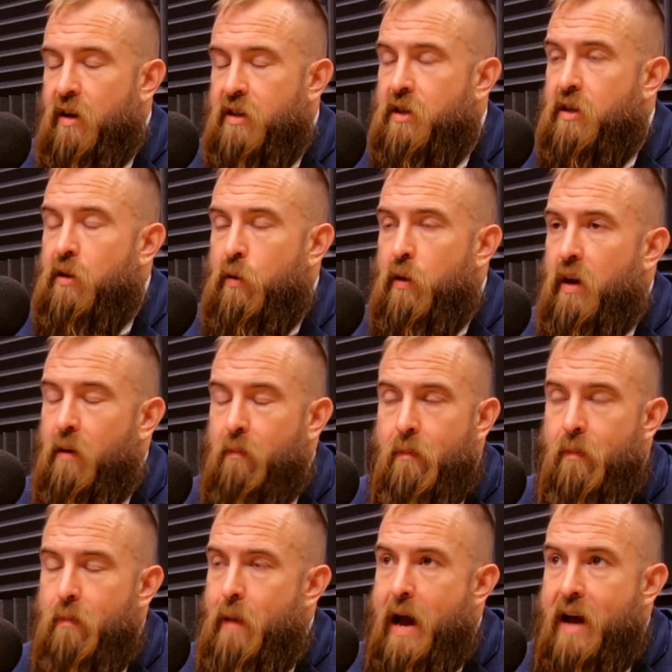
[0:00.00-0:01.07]
excluding
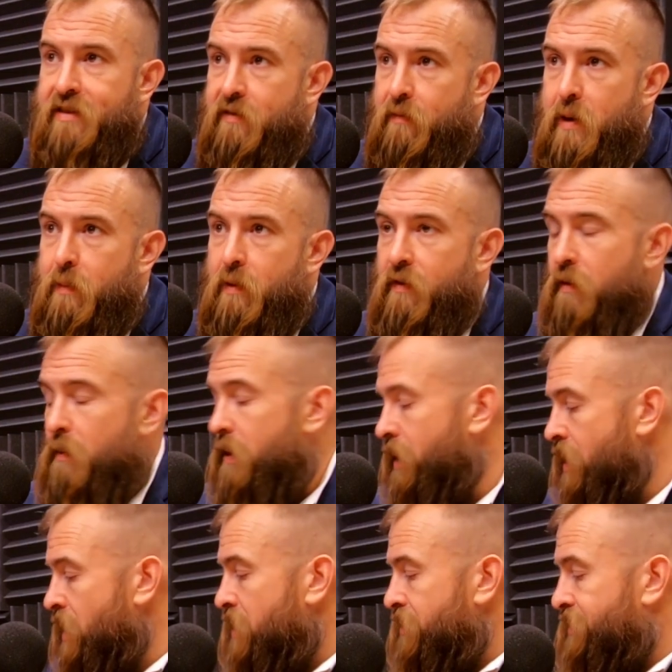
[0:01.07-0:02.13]
massive people from it.
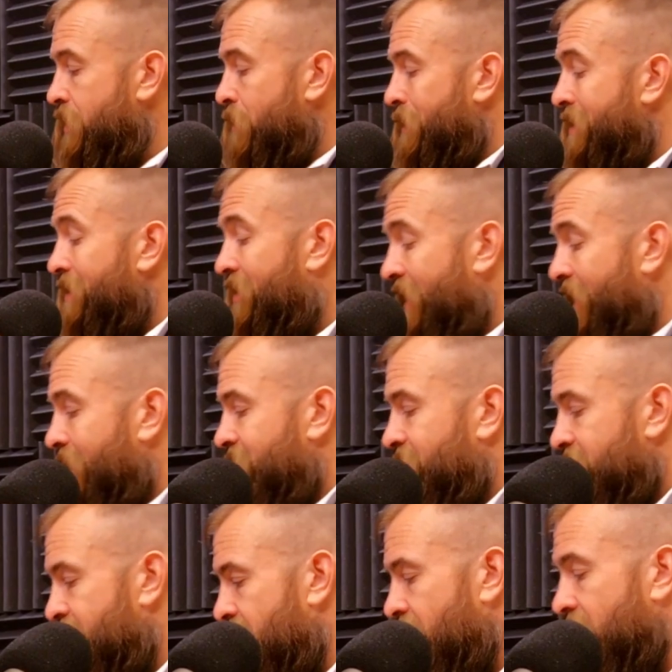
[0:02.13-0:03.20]
But the thing
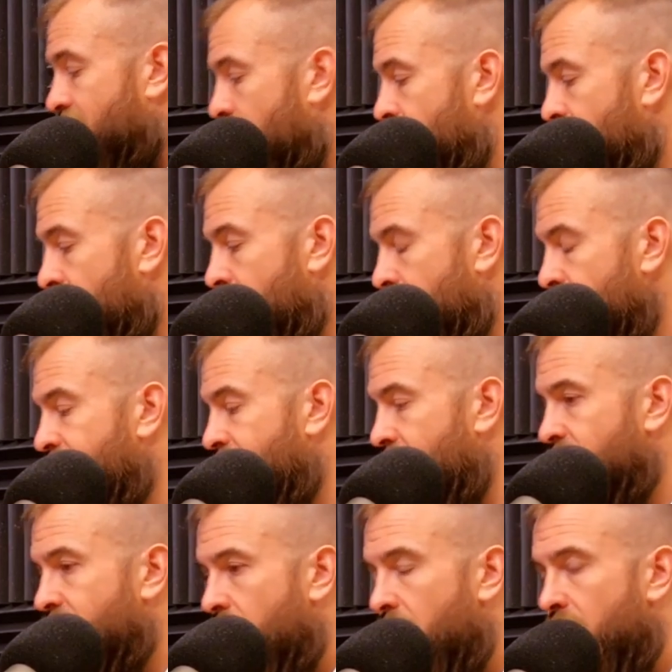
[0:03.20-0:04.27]
is that like those
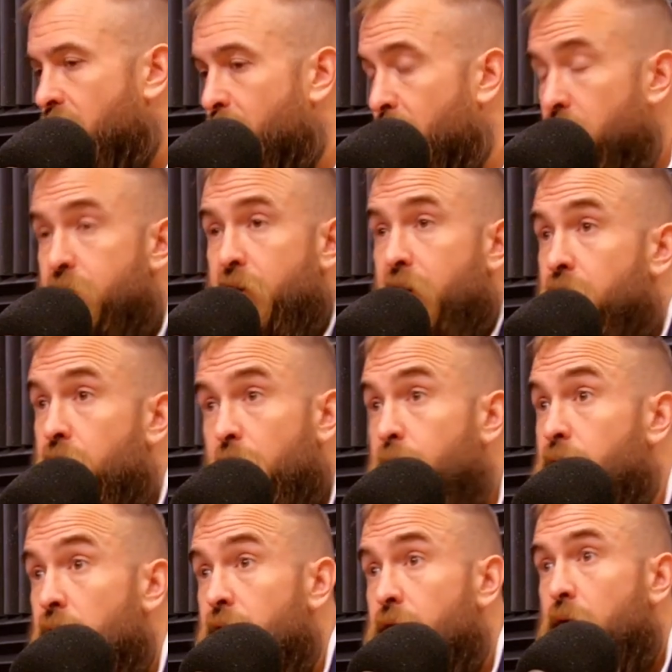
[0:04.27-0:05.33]
things aren't mutually
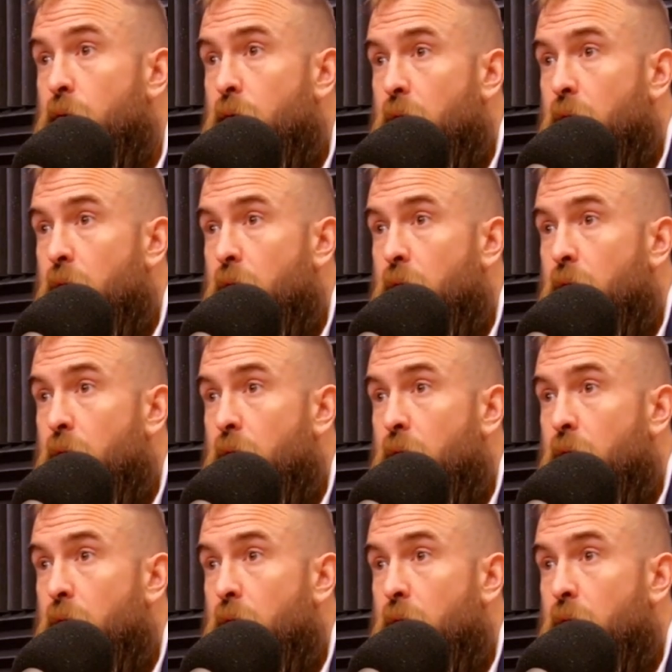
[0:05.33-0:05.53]
exclusive. Right?